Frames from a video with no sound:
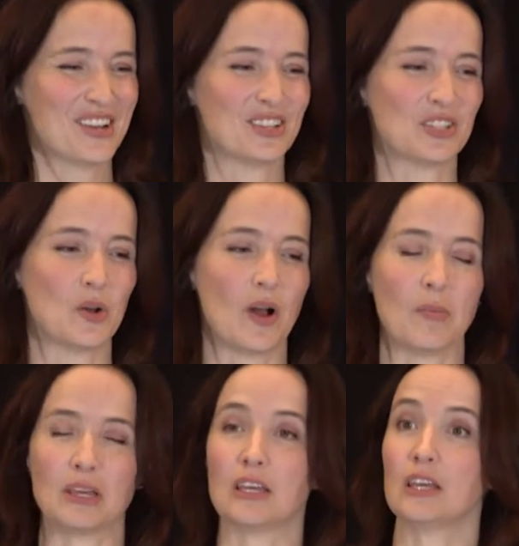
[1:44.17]
So
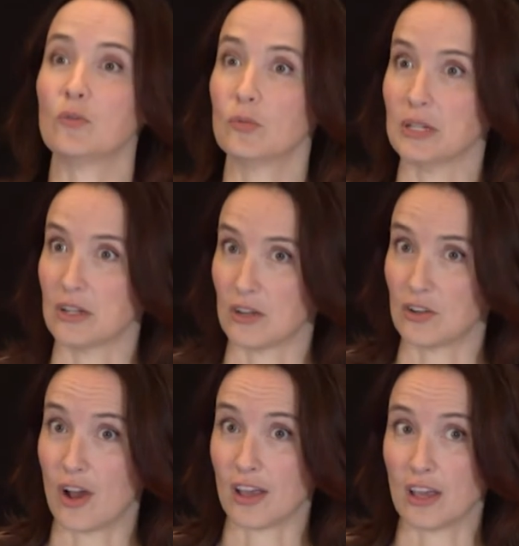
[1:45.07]
um, he will be
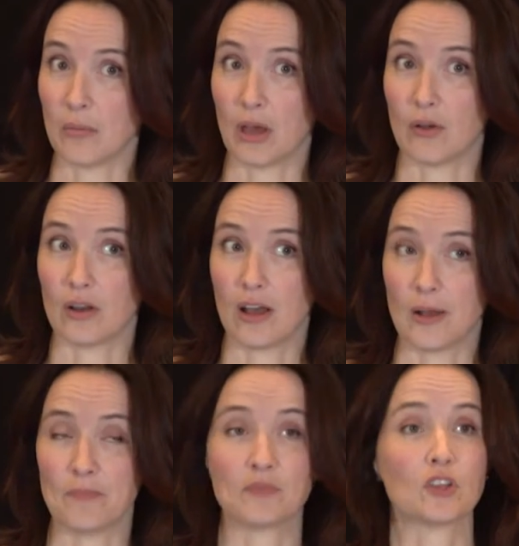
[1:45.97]
talking about
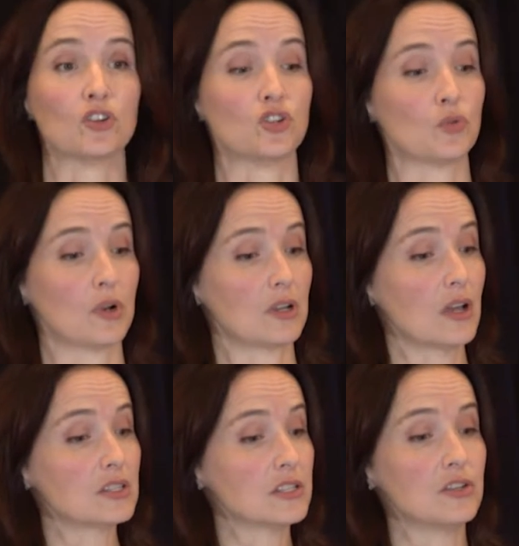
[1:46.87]
um, short
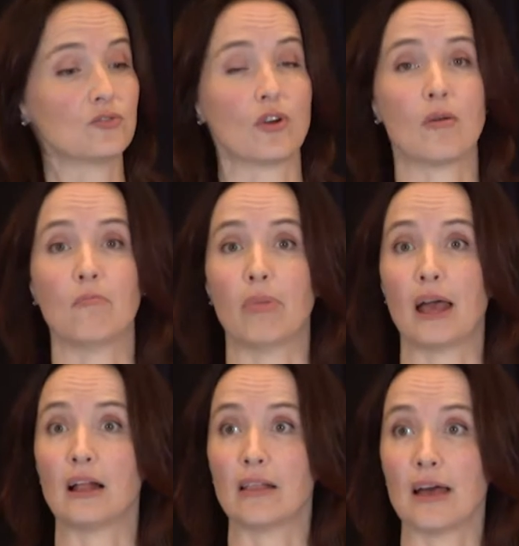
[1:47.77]
gut syndrome,
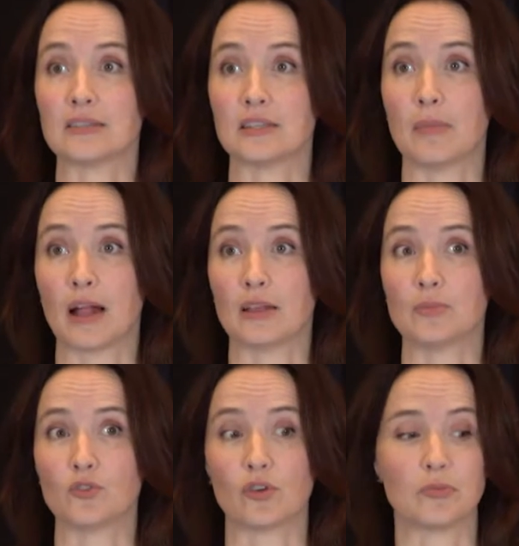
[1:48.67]
bile acid
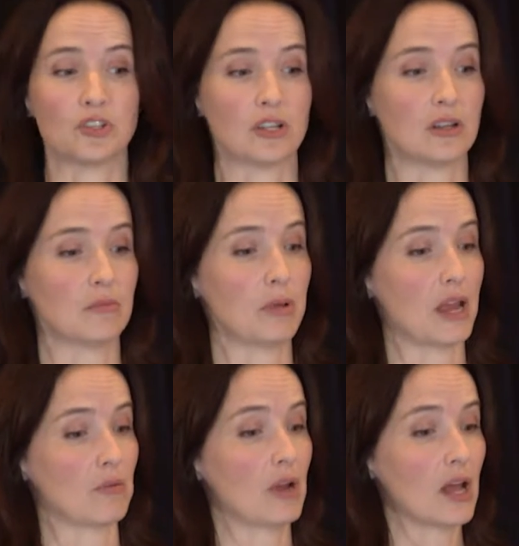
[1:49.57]
malabsorption,
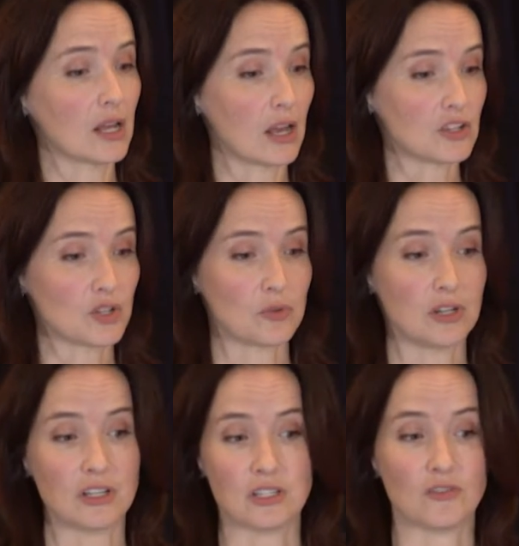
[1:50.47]
pancreatic
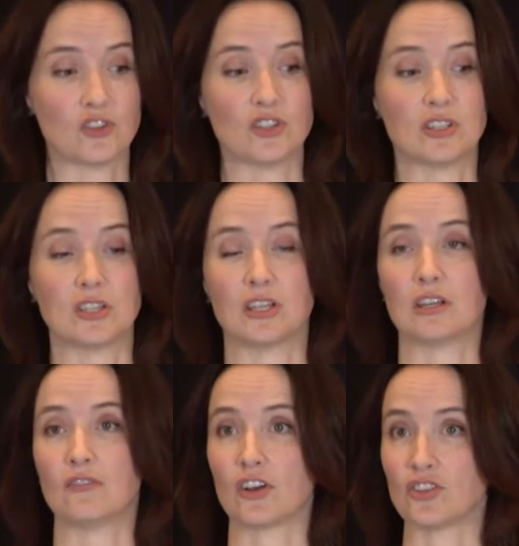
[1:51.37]
exocrine insufficiency,
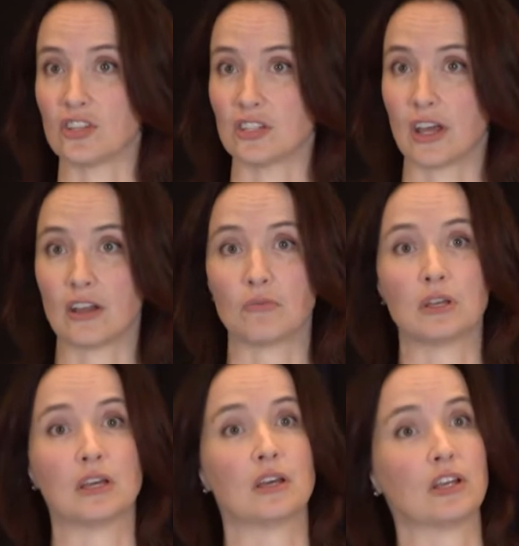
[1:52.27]
infectious
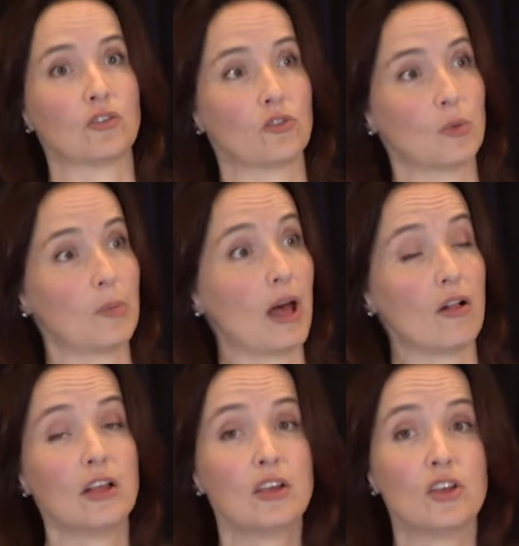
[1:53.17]
diarrhea, irritable
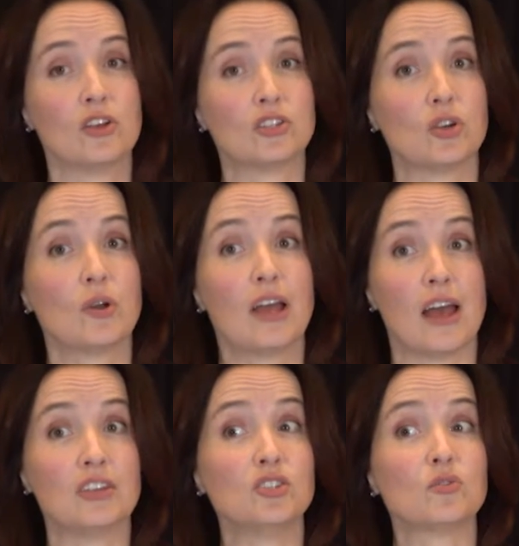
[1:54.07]
bowel. So
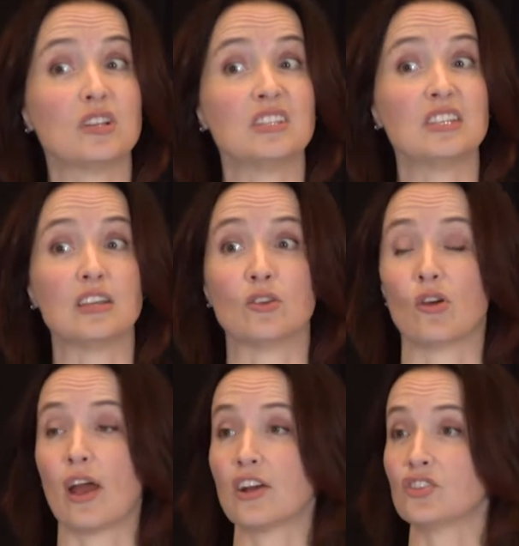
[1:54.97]
as you can see, there
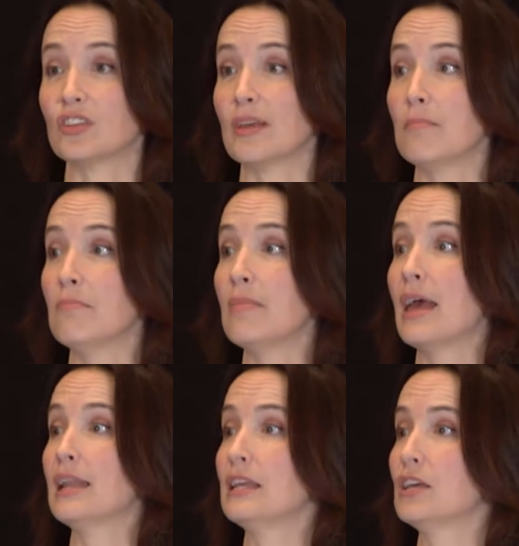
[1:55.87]
are actually
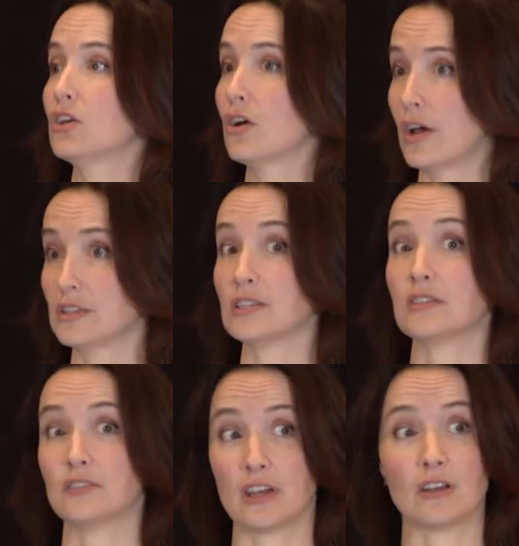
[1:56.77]
many causes
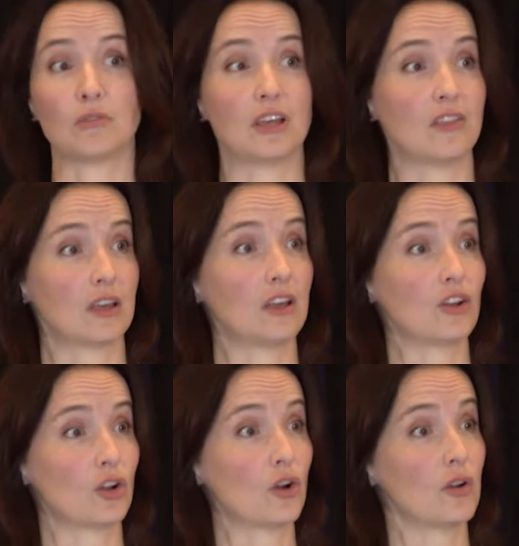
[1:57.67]
of diarrhea that can
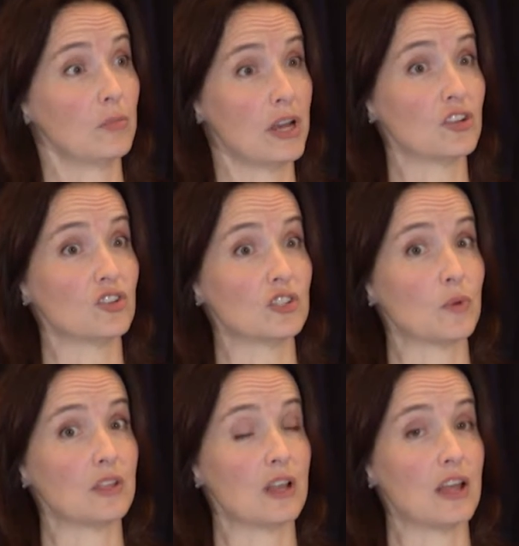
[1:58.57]
occur in patients
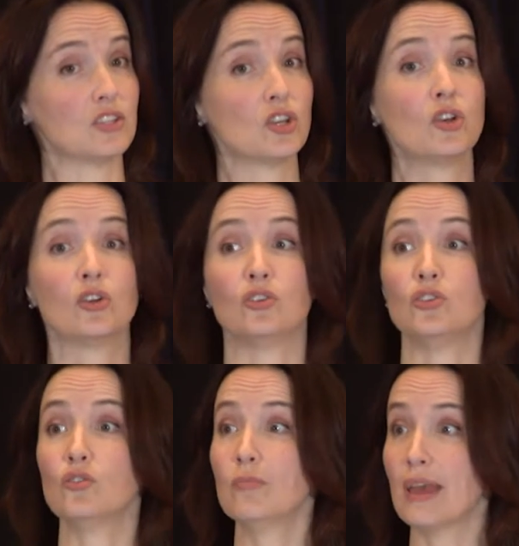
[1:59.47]
with N E Ts.
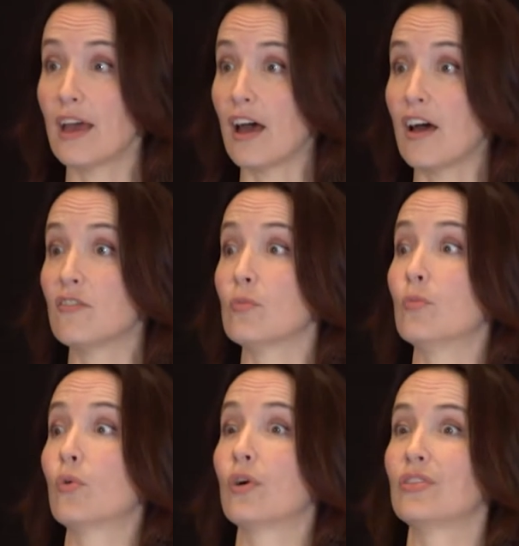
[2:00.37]
You may have
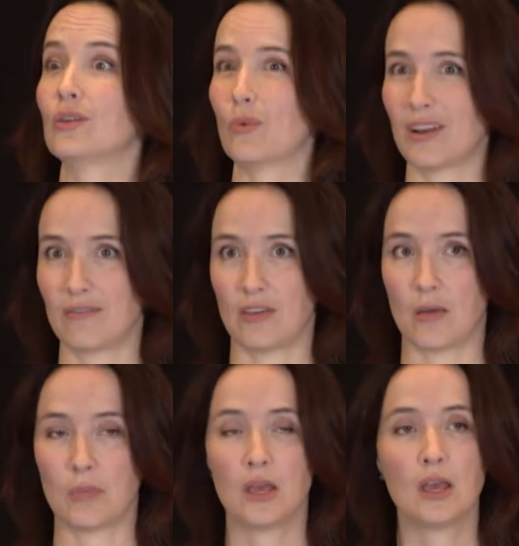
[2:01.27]
more than one of
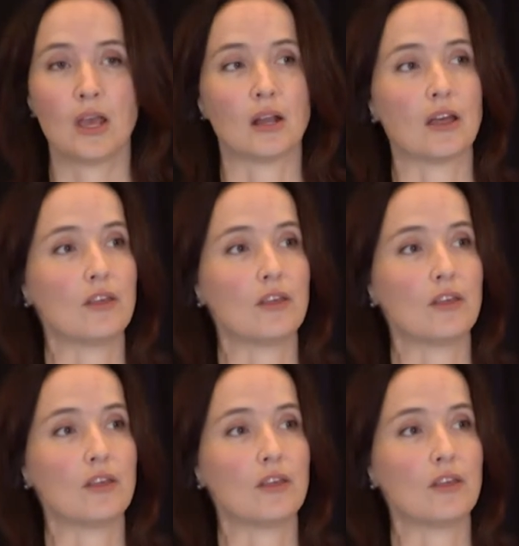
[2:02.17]
them. And I